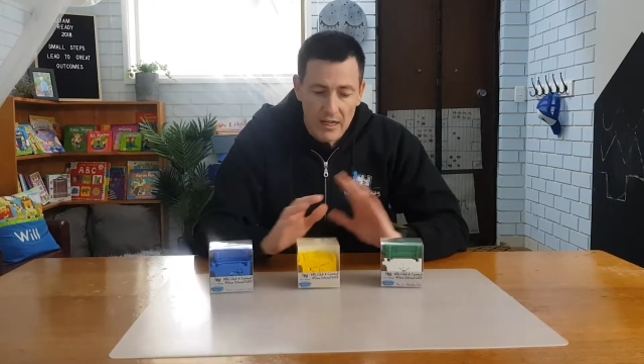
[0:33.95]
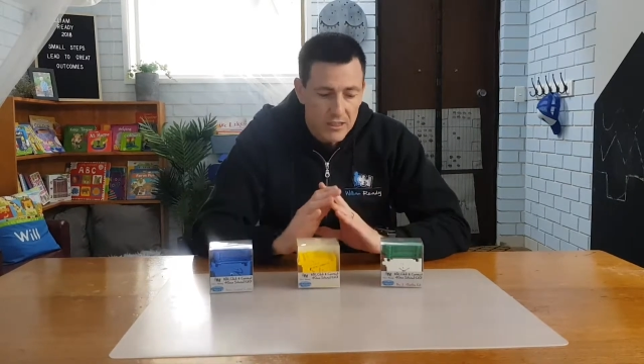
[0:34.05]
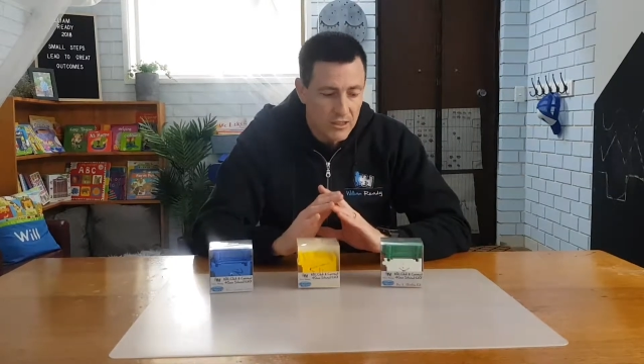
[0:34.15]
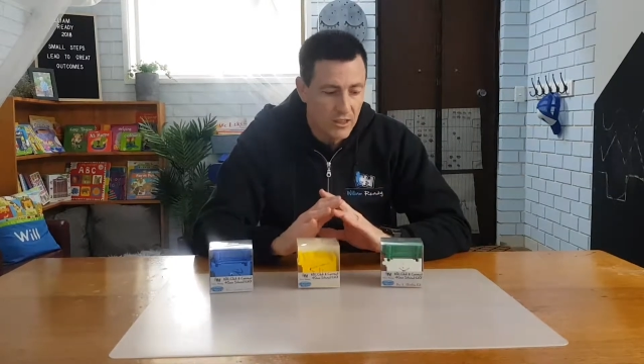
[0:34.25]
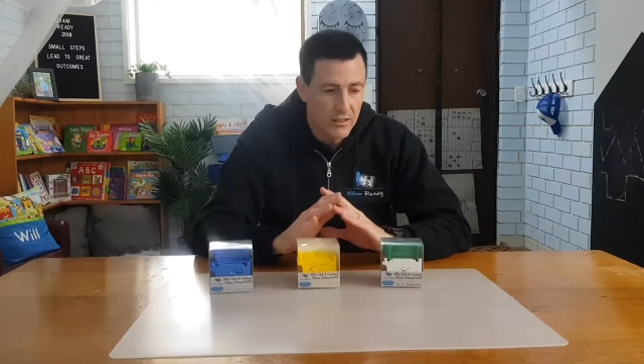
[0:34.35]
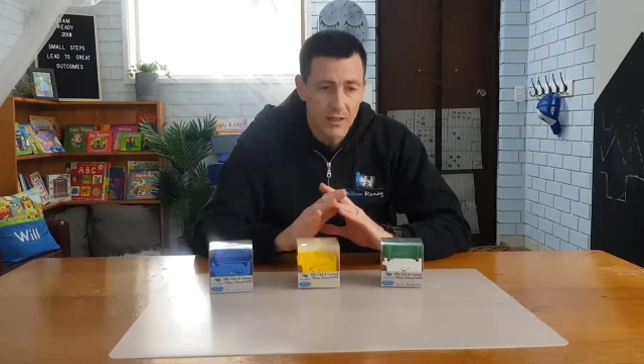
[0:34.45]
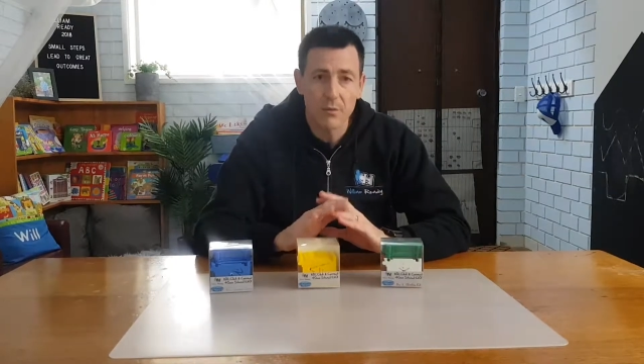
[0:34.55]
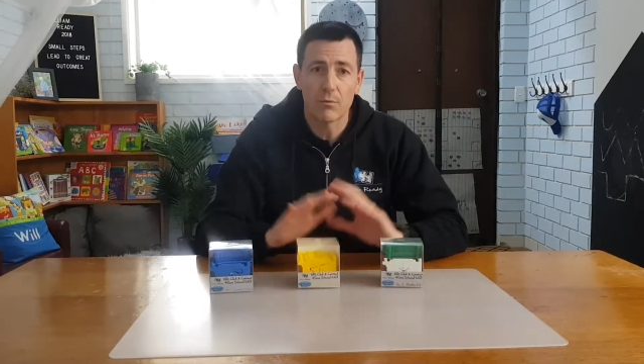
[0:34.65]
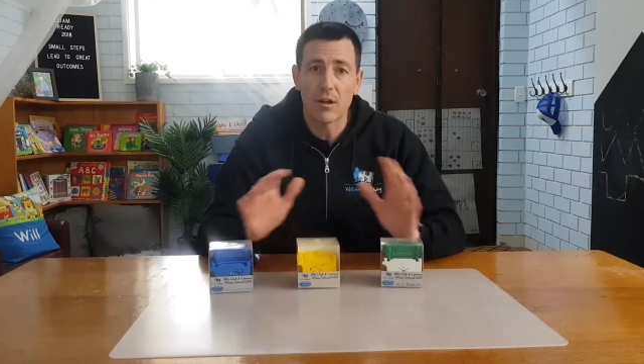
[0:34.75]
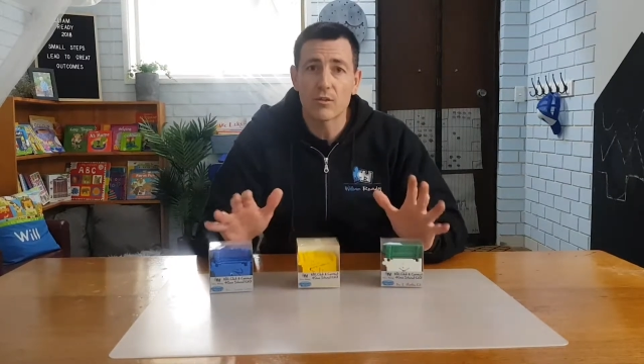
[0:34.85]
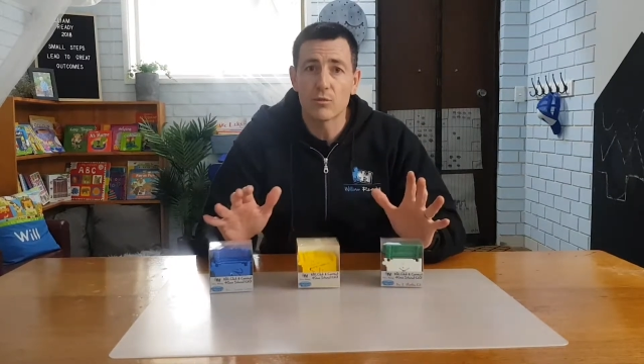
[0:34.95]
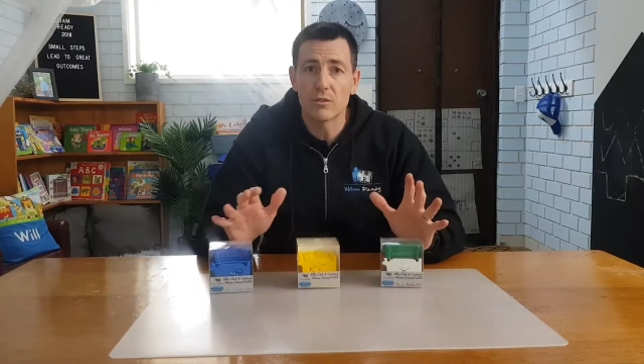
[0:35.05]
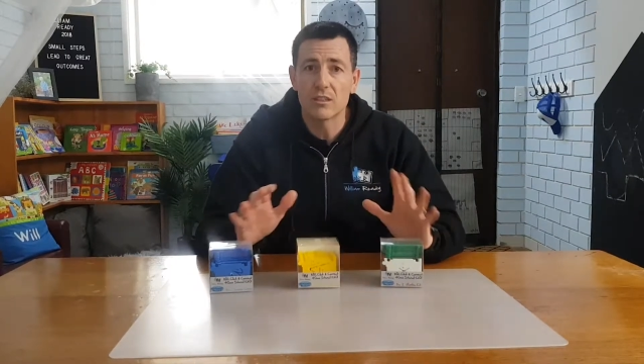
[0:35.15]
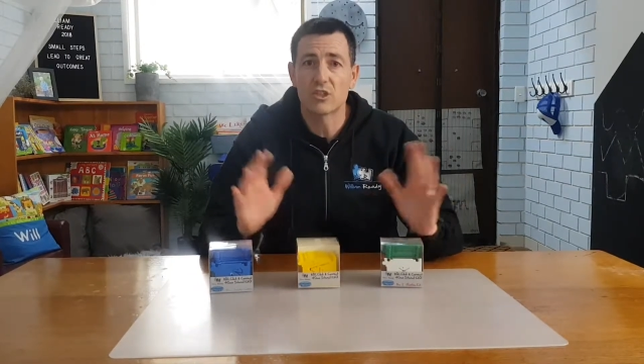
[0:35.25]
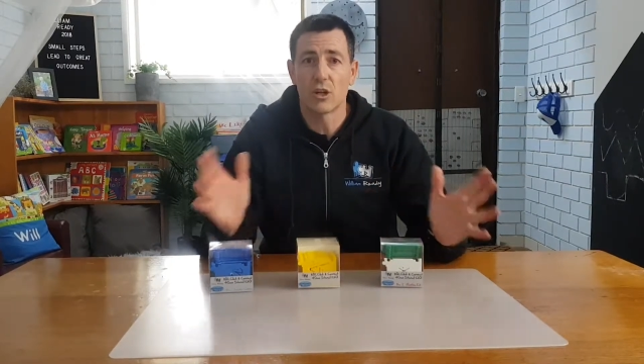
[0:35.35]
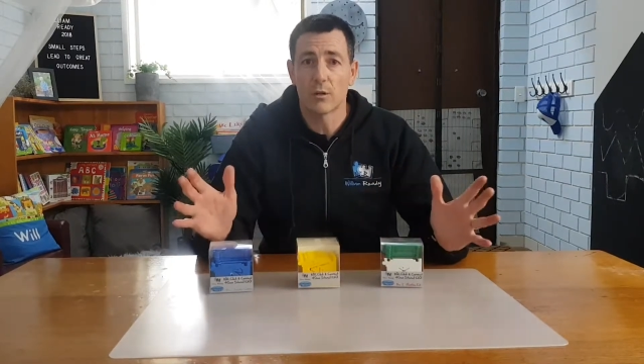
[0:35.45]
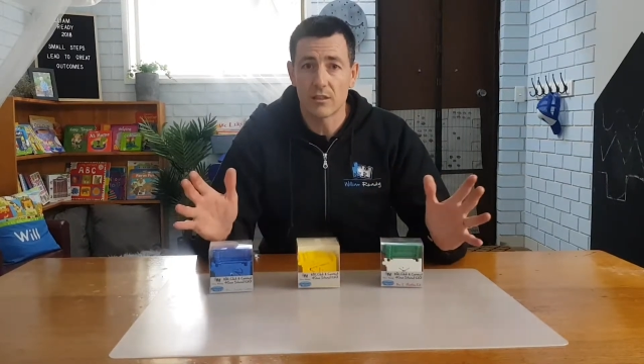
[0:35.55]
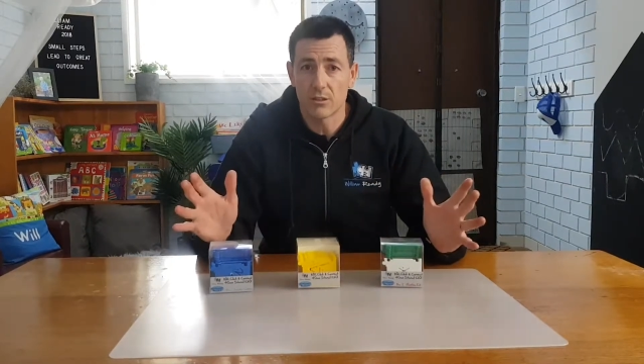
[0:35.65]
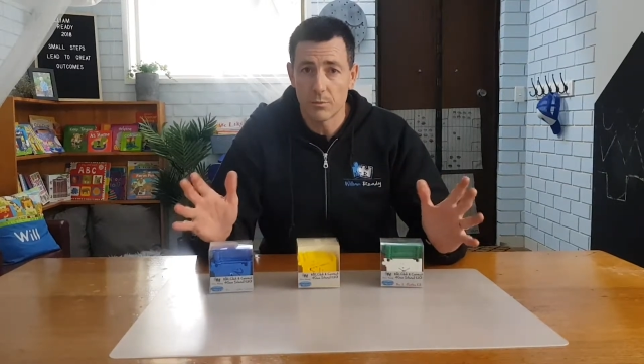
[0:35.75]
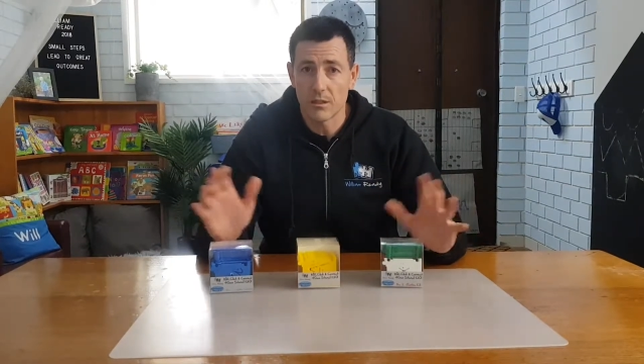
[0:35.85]
So let me run through this, show you a
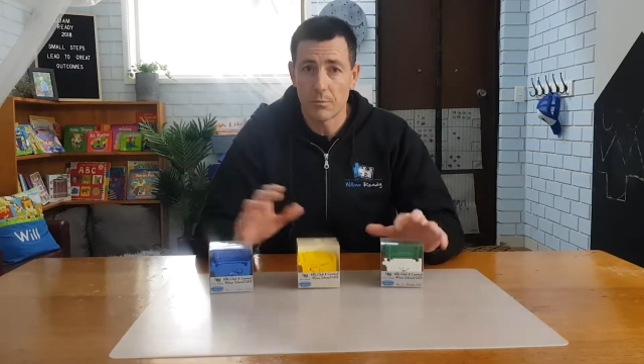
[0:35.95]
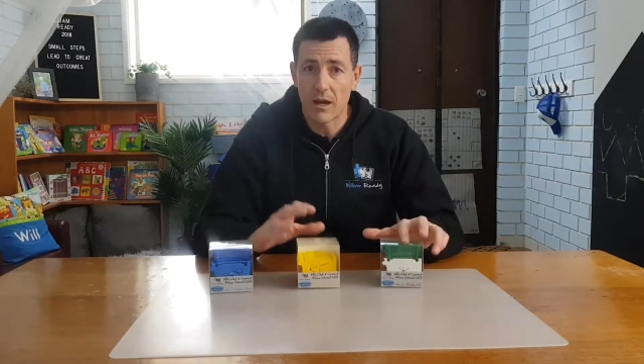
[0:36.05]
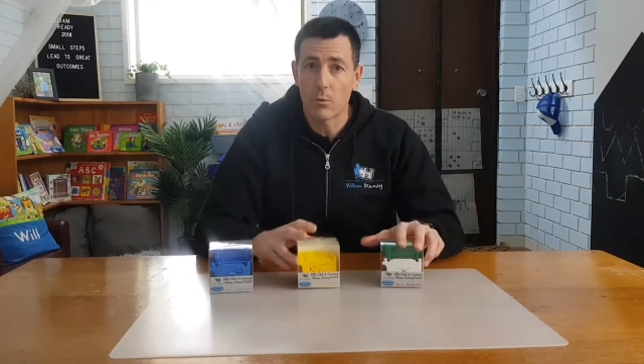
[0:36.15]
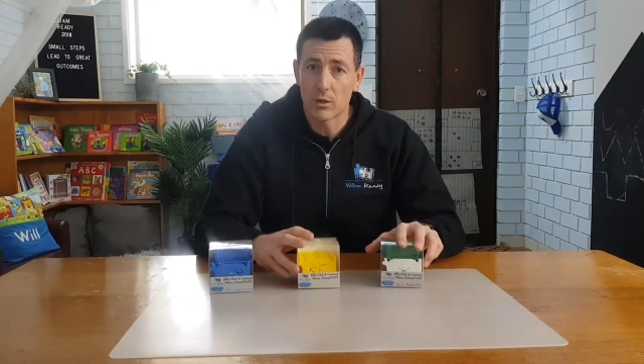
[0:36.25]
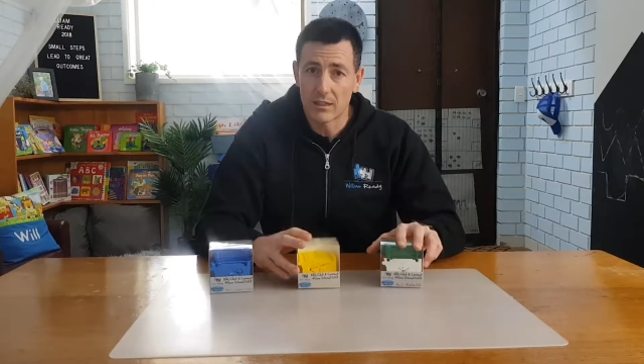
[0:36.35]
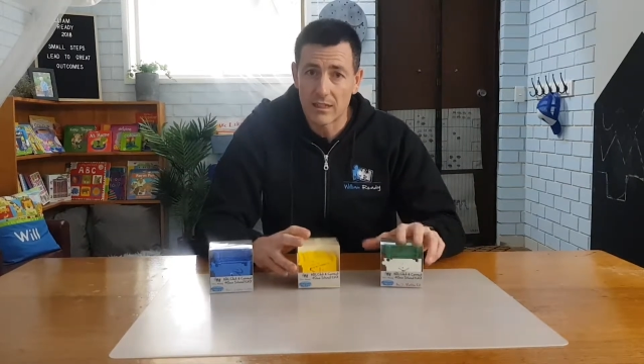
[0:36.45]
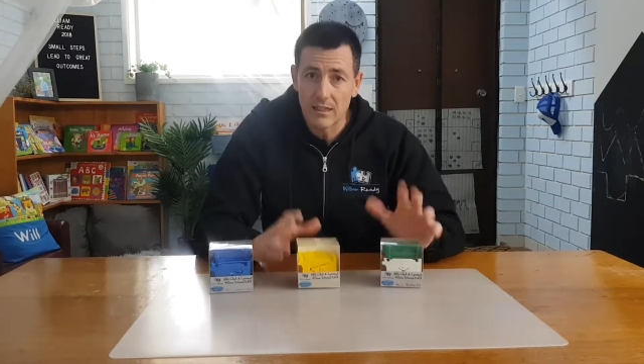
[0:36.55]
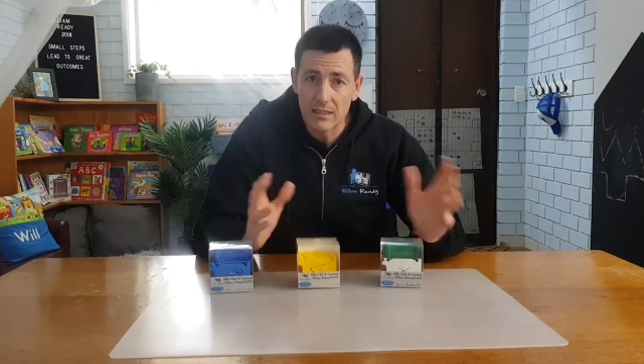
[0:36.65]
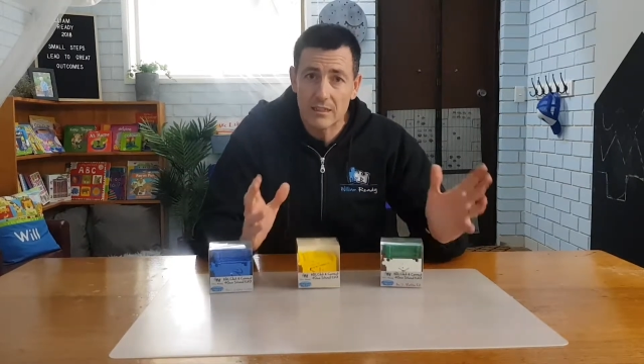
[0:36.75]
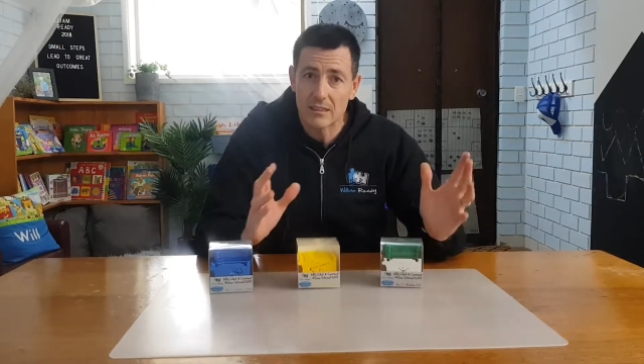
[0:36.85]
little bit about what the kit is,